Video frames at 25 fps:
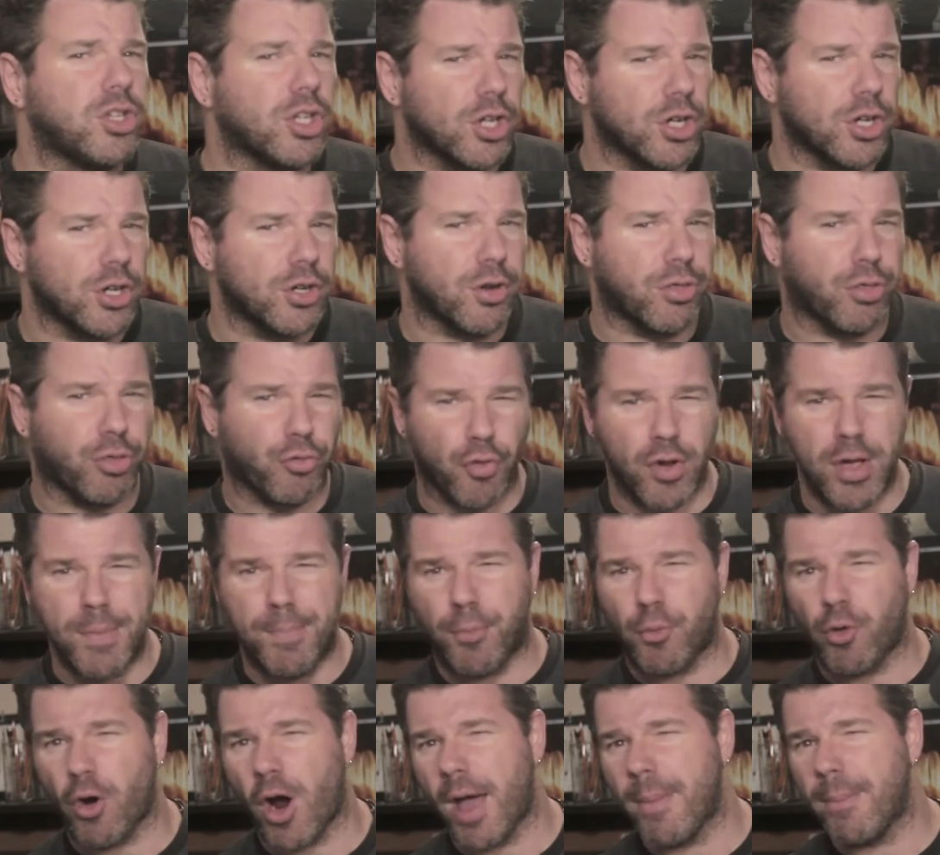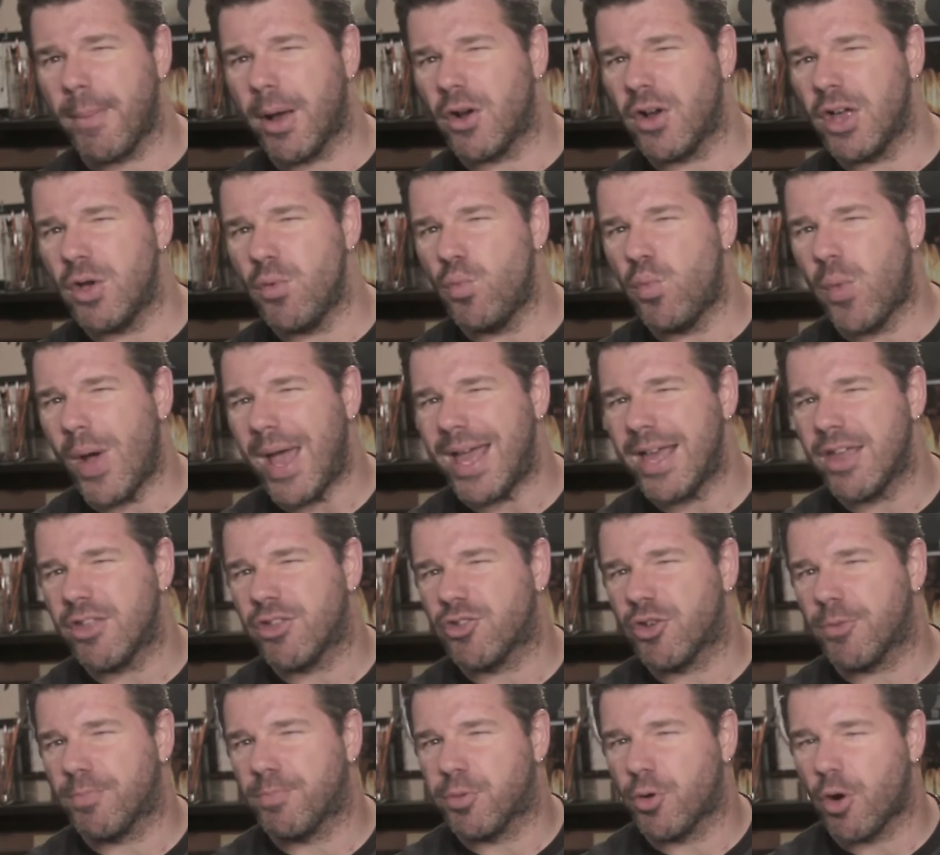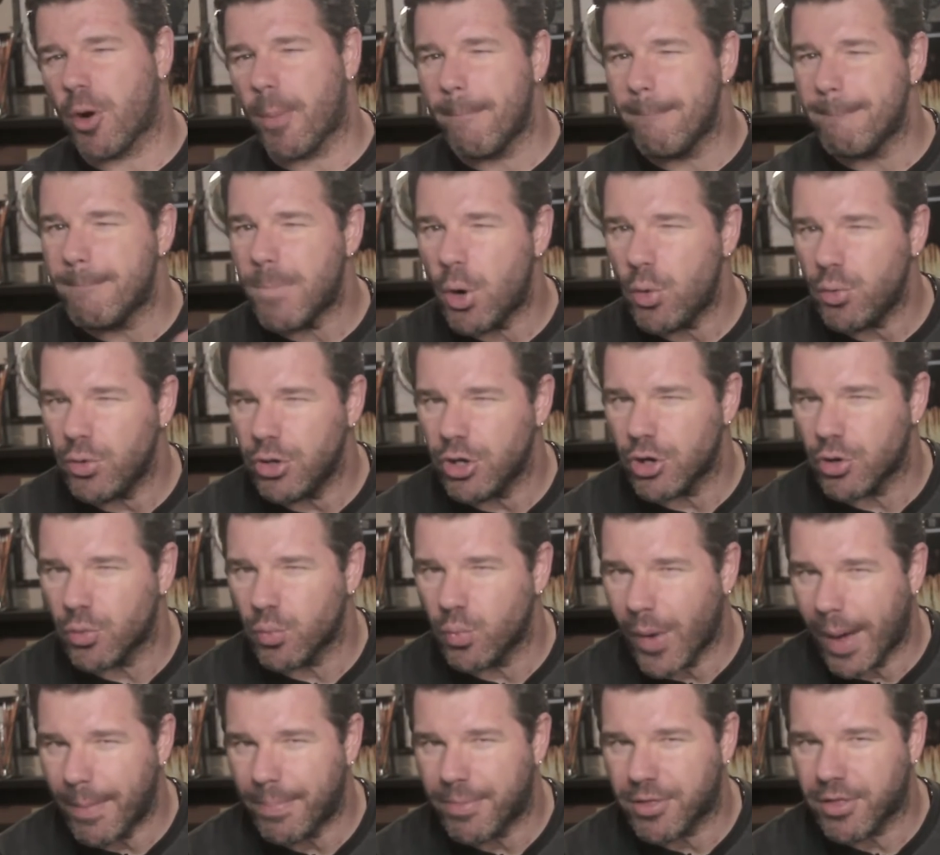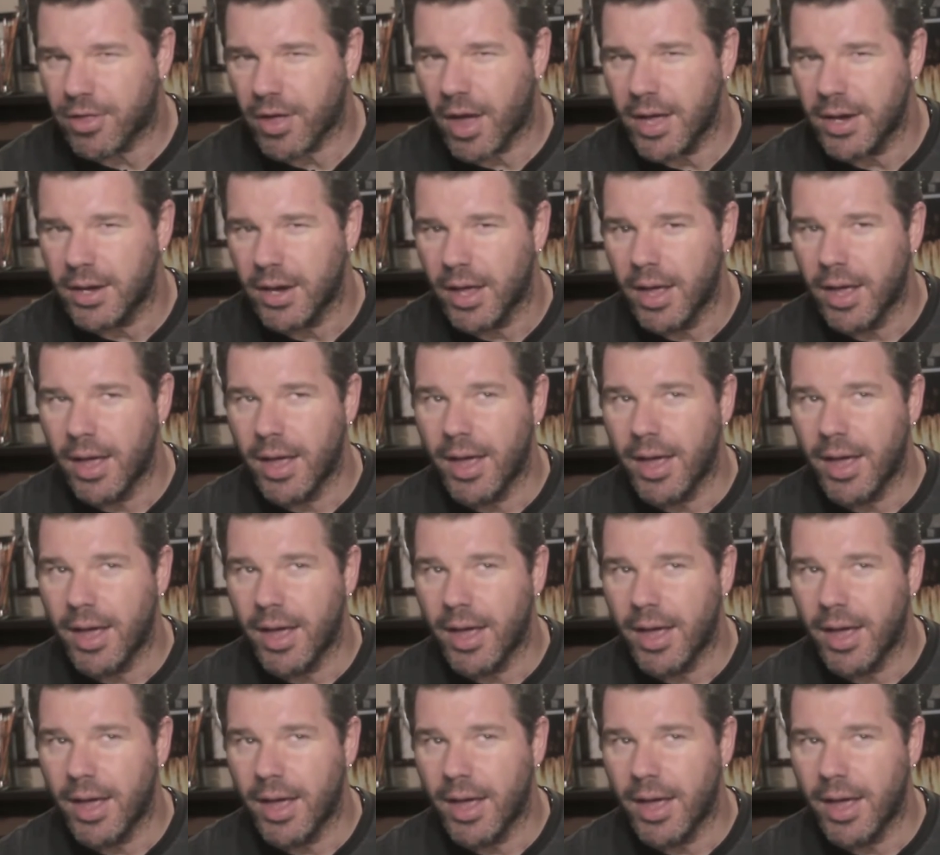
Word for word: learn 3 primary ways to promote your website